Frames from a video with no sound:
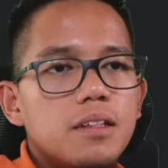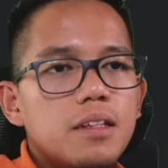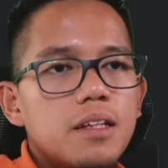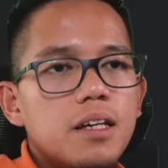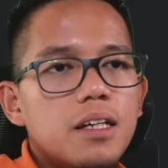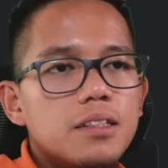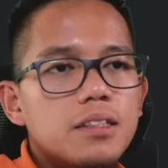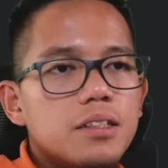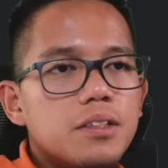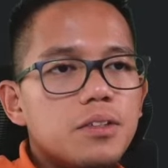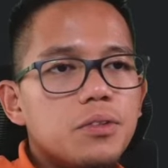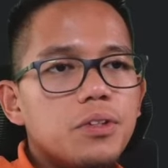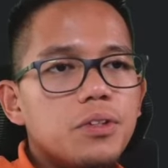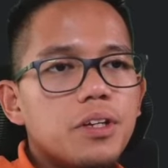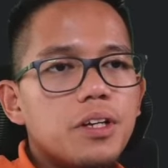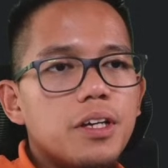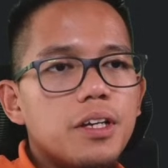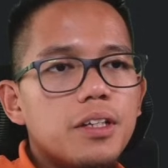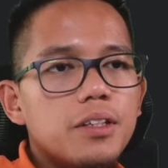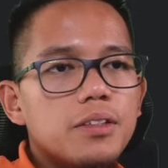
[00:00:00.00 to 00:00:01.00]
That's an OR
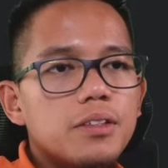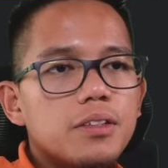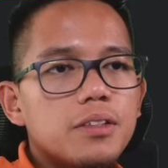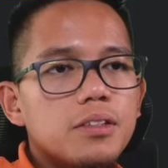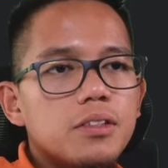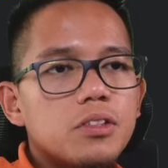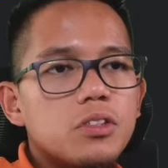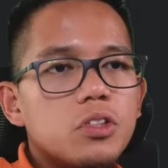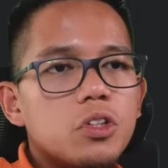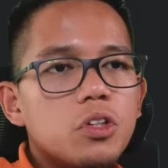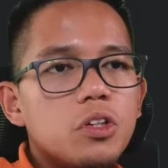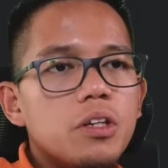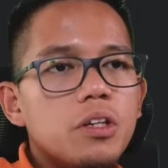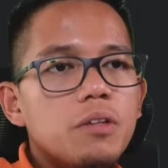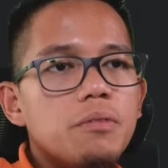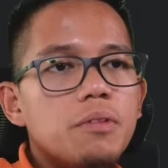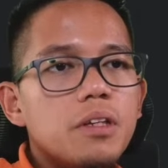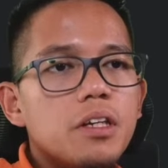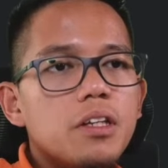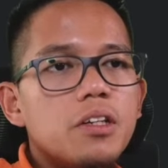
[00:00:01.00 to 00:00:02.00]
gate. So
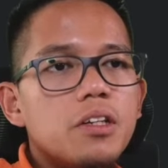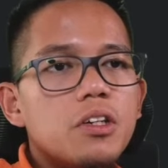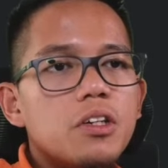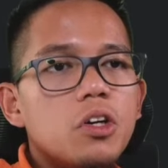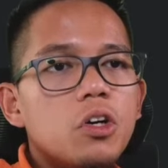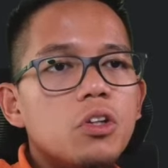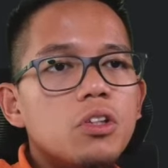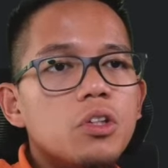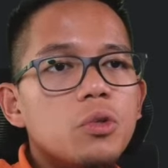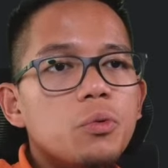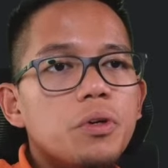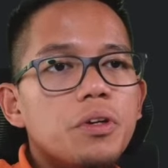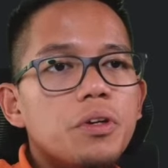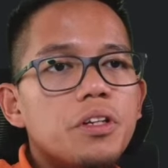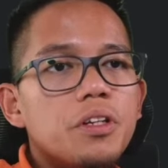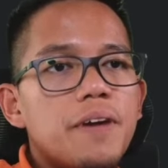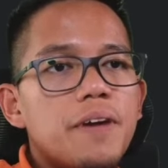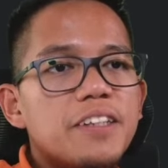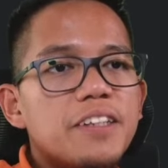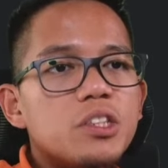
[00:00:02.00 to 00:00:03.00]
in either only one of
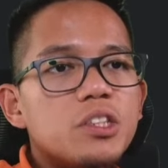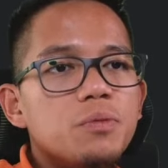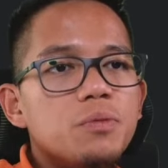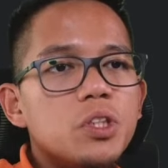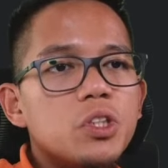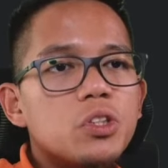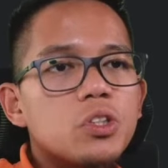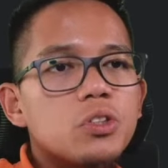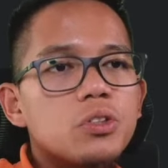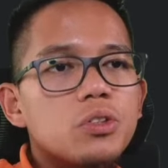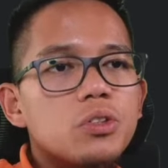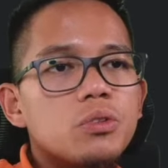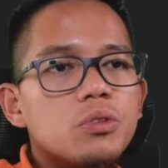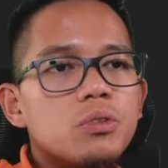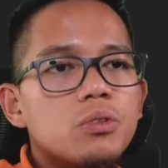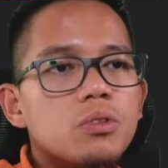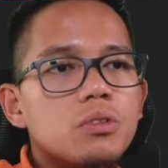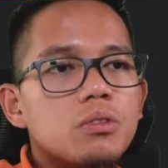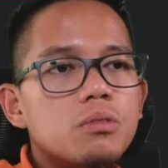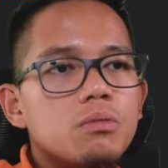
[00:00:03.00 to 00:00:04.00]
them has to be true,
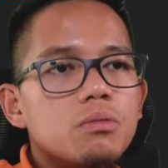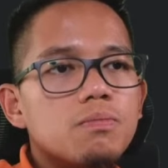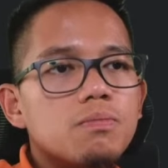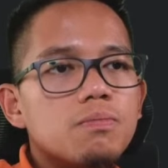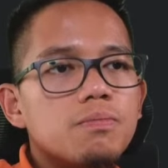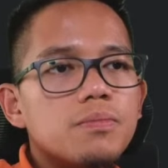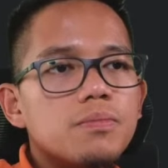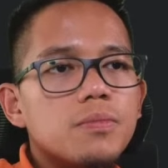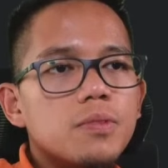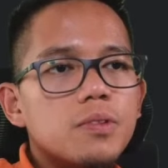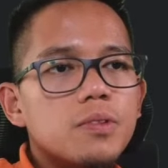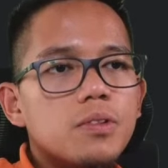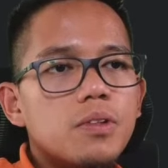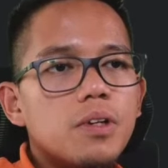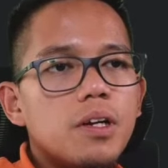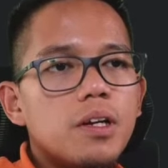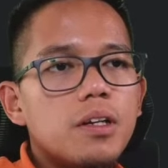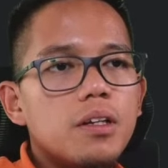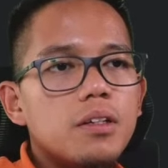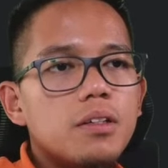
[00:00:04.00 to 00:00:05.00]

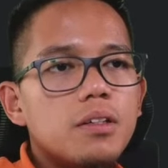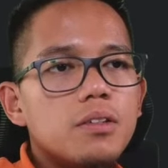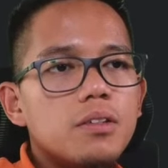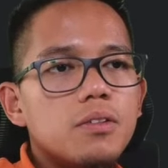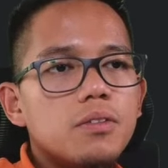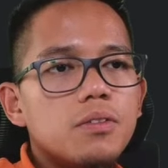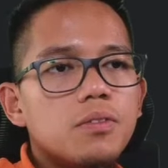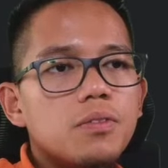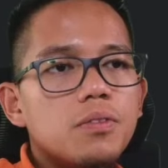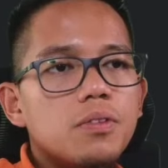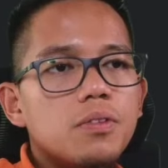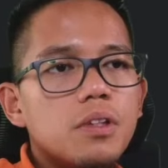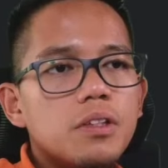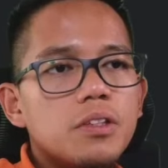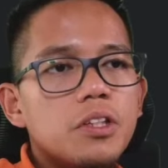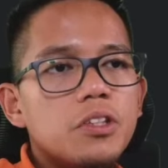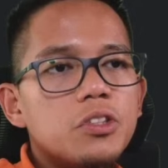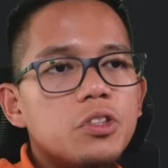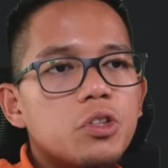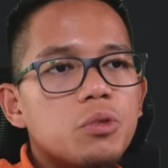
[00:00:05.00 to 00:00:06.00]
right?
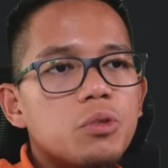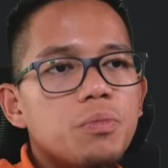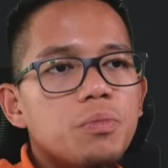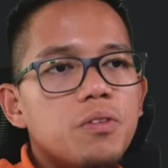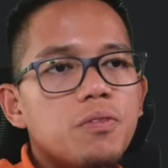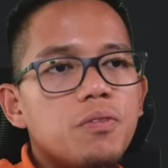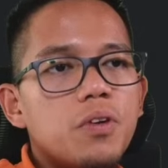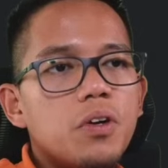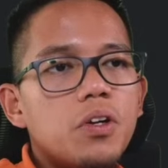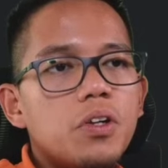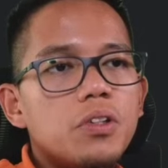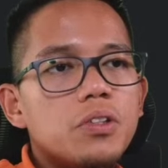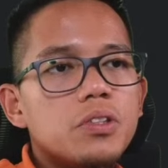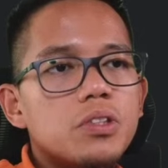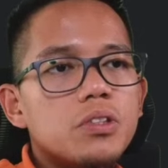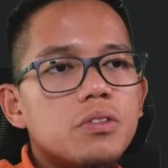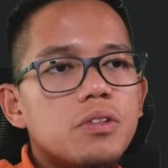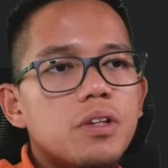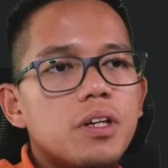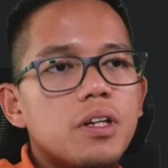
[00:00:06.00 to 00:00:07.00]
This could be
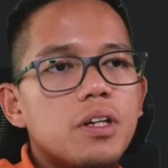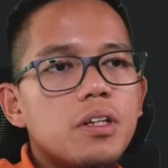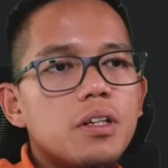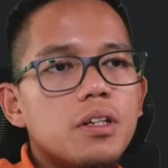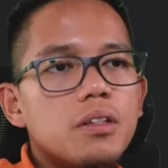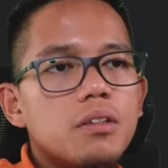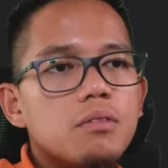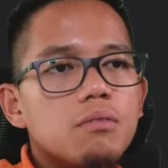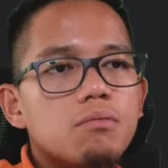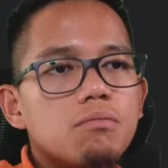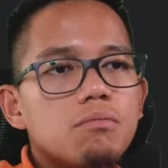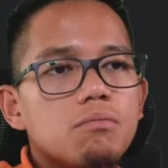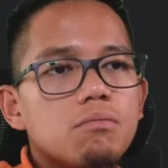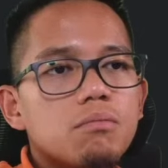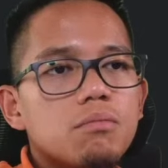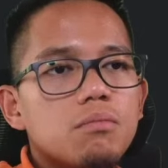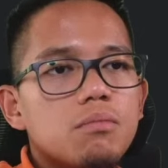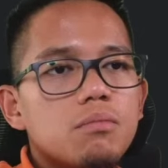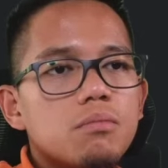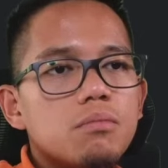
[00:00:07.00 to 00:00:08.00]
false, right?
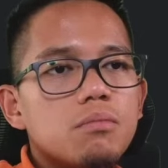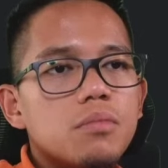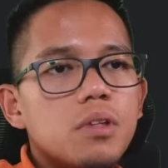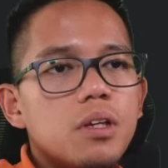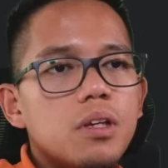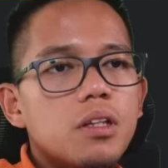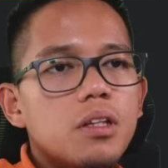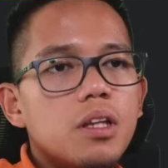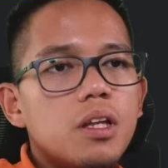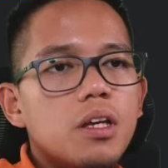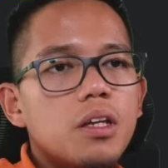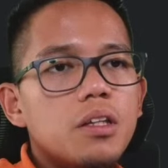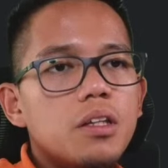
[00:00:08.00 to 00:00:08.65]
And then